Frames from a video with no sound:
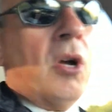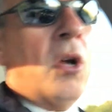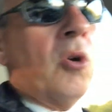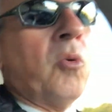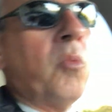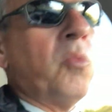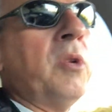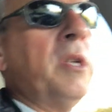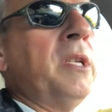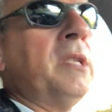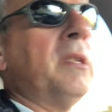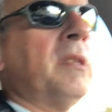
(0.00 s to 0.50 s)

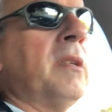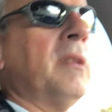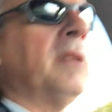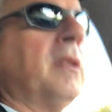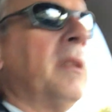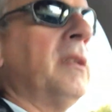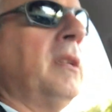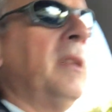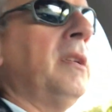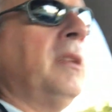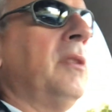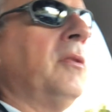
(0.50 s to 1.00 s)

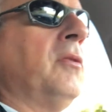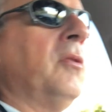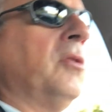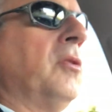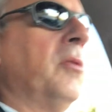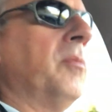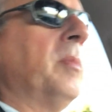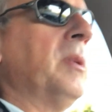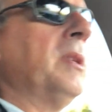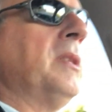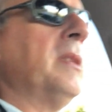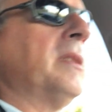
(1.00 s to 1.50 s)
recently
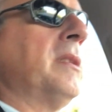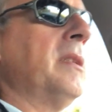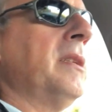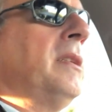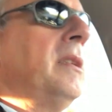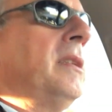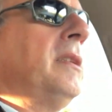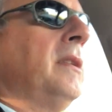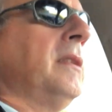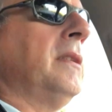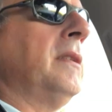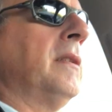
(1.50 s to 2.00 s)
you've been
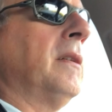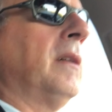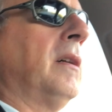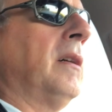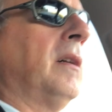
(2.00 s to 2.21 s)
seeing